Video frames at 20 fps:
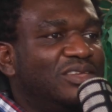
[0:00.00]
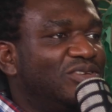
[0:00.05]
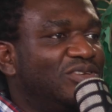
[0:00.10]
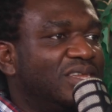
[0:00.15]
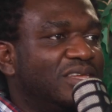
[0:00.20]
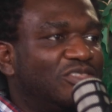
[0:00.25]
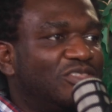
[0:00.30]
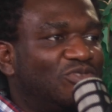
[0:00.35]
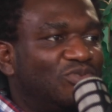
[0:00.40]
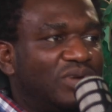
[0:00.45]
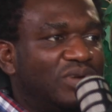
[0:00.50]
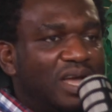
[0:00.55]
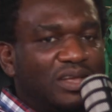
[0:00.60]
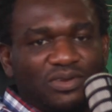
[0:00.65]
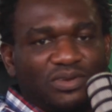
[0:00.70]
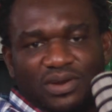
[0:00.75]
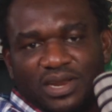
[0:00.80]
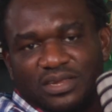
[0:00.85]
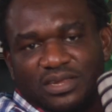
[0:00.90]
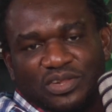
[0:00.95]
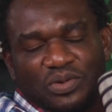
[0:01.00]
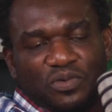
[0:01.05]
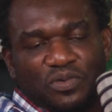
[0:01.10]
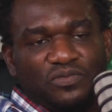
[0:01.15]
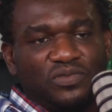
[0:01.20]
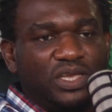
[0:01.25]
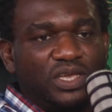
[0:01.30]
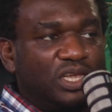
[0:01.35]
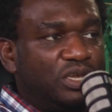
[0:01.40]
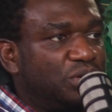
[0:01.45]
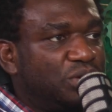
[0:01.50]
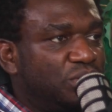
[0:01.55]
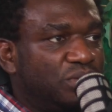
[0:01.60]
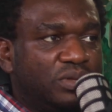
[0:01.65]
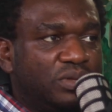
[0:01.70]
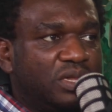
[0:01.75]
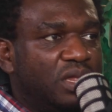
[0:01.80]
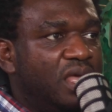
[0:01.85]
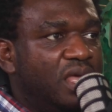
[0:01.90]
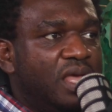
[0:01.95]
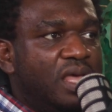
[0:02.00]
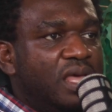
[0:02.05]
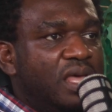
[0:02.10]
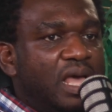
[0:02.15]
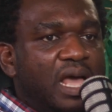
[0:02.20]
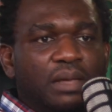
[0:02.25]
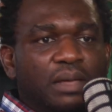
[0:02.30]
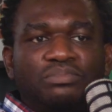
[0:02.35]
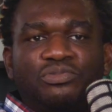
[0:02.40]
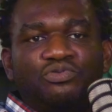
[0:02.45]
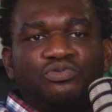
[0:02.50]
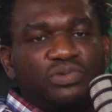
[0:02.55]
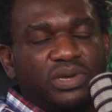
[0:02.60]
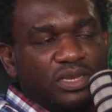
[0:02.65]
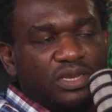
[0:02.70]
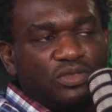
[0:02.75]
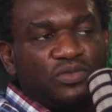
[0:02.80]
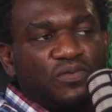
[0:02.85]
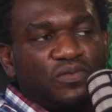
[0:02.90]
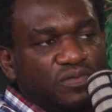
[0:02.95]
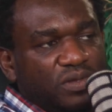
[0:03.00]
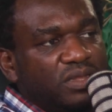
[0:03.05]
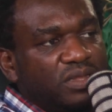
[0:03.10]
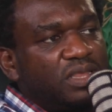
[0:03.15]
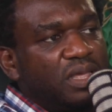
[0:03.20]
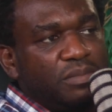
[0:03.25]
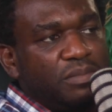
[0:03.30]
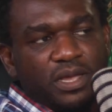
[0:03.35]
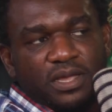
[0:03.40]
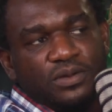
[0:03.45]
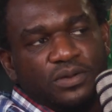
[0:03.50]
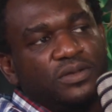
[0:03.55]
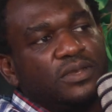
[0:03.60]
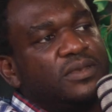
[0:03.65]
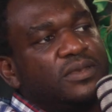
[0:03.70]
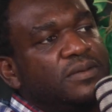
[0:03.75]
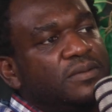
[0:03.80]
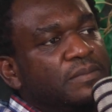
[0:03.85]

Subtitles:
You need to acknowledge some of the issues and be ready to face them head on.